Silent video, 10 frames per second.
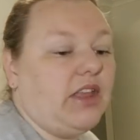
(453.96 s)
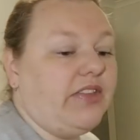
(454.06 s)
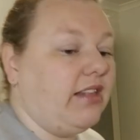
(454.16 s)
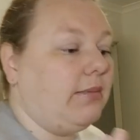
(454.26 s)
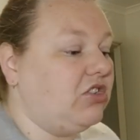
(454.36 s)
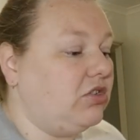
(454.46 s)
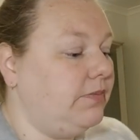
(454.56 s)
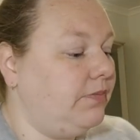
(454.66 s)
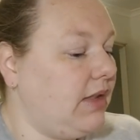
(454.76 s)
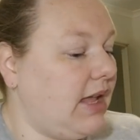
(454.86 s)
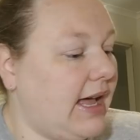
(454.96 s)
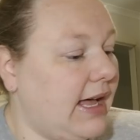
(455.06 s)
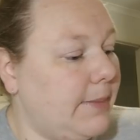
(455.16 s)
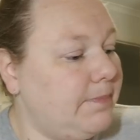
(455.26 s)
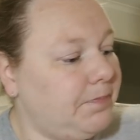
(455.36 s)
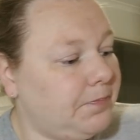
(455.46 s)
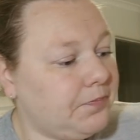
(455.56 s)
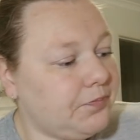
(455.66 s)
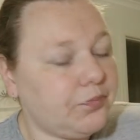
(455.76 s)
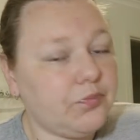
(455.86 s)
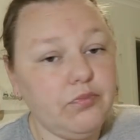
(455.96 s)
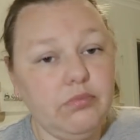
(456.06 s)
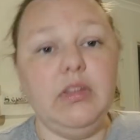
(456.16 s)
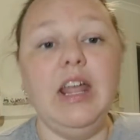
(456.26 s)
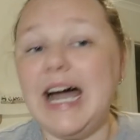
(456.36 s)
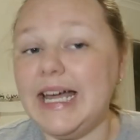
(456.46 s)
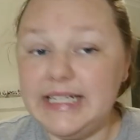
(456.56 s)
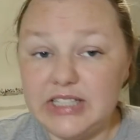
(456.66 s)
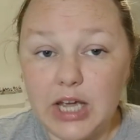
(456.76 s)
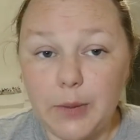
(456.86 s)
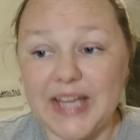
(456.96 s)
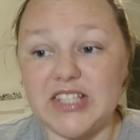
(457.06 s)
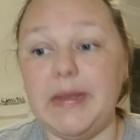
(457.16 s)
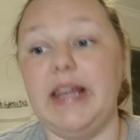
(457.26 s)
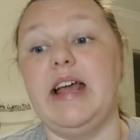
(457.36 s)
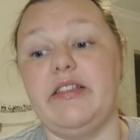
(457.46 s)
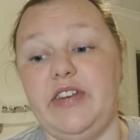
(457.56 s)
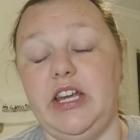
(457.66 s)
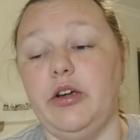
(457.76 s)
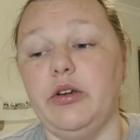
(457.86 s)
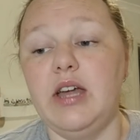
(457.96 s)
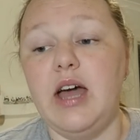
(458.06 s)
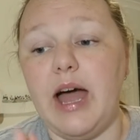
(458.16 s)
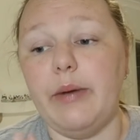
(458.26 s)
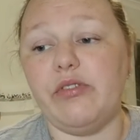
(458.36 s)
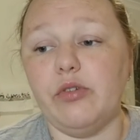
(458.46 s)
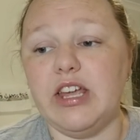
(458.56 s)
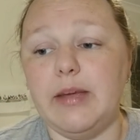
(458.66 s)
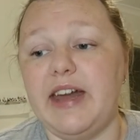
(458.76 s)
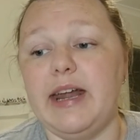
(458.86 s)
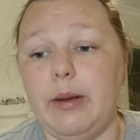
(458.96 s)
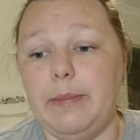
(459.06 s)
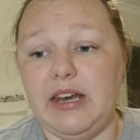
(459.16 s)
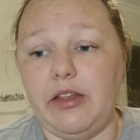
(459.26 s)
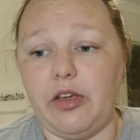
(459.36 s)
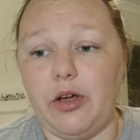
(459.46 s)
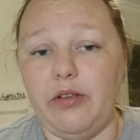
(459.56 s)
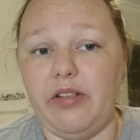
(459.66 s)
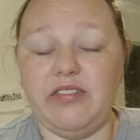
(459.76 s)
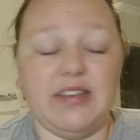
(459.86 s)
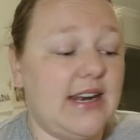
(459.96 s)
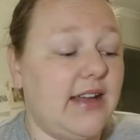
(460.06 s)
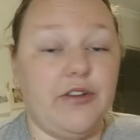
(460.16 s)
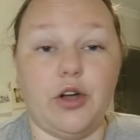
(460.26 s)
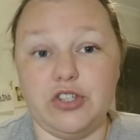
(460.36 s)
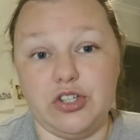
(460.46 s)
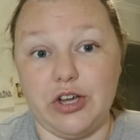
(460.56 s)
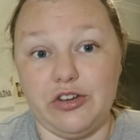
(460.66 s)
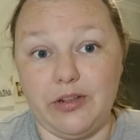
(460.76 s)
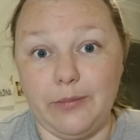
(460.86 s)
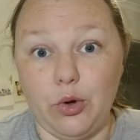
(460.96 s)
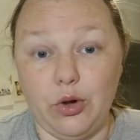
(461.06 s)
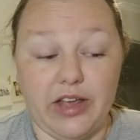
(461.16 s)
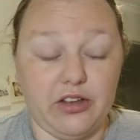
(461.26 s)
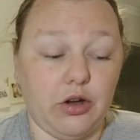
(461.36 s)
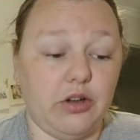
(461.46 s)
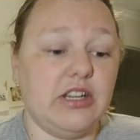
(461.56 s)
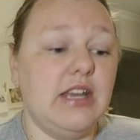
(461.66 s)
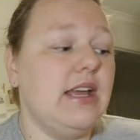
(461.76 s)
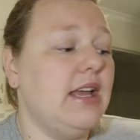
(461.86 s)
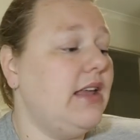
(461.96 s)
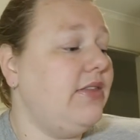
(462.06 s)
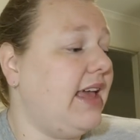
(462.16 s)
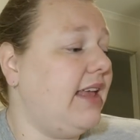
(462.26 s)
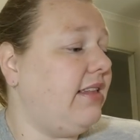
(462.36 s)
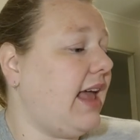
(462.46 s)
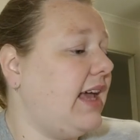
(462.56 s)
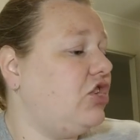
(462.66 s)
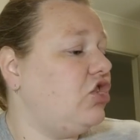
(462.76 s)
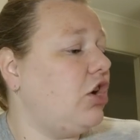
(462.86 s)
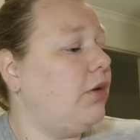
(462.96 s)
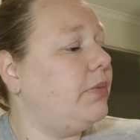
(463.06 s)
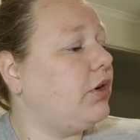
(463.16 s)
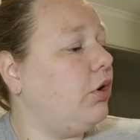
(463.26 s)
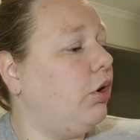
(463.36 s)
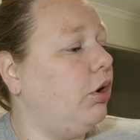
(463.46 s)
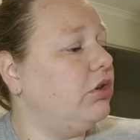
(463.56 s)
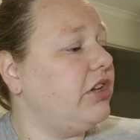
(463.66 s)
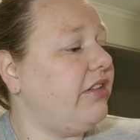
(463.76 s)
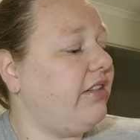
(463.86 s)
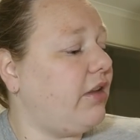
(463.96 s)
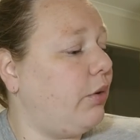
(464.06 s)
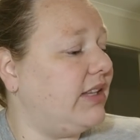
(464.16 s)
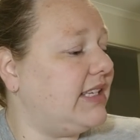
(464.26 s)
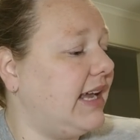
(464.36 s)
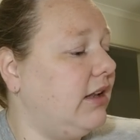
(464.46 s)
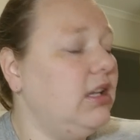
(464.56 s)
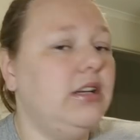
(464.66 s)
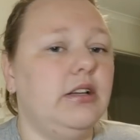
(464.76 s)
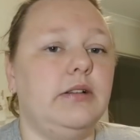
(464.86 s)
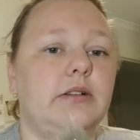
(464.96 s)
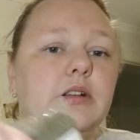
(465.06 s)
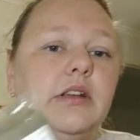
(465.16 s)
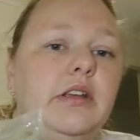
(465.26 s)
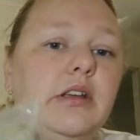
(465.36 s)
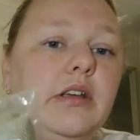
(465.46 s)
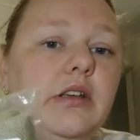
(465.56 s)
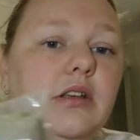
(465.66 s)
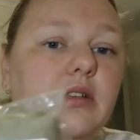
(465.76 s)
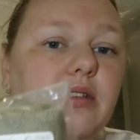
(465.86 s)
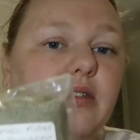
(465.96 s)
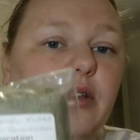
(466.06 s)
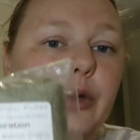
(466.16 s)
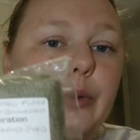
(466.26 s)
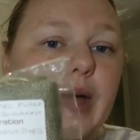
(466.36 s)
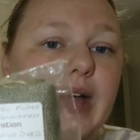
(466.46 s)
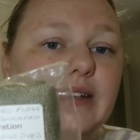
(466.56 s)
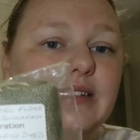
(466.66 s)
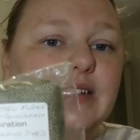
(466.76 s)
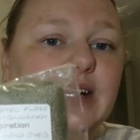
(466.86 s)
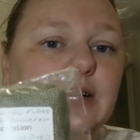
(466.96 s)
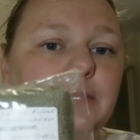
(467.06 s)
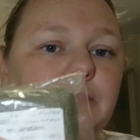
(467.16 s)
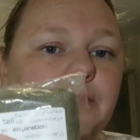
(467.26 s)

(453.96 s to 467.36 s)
Nothing special. Um, I need to go back to my last video. I was talking about how I've been at the coast and I forgot to show you some haul I got. There's a shop called Sew and Tell. Sew and Tell.